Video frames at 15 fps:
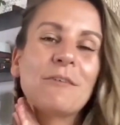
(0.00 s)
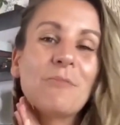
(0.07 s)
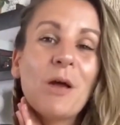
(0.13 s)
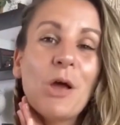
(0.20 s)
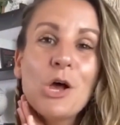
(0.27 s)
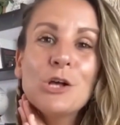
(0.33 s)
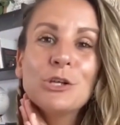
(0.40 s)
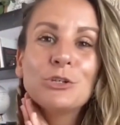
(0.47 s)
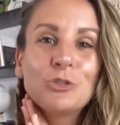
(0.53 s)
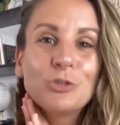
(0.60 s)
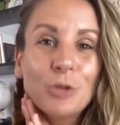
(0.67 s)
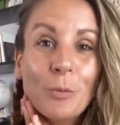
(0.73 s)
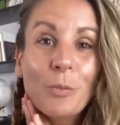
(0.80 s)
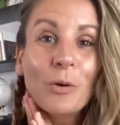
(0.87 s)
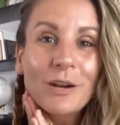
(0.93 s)
I'm
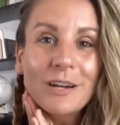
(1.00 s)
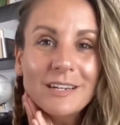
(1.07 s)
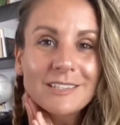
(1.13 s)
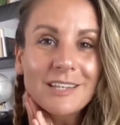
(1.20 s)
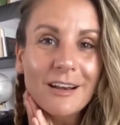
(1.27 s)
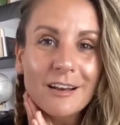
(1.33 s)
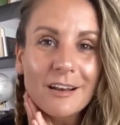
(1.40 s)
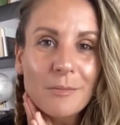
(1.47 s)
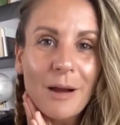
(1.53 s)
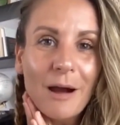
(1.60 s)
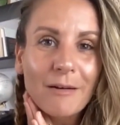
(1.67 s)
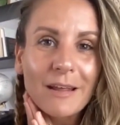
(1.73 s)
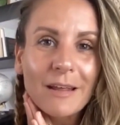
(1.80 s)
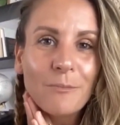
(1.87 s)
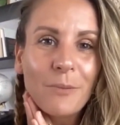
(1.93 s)
super excited
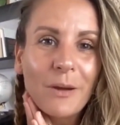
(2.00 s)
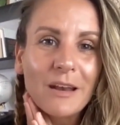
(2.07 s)
about it.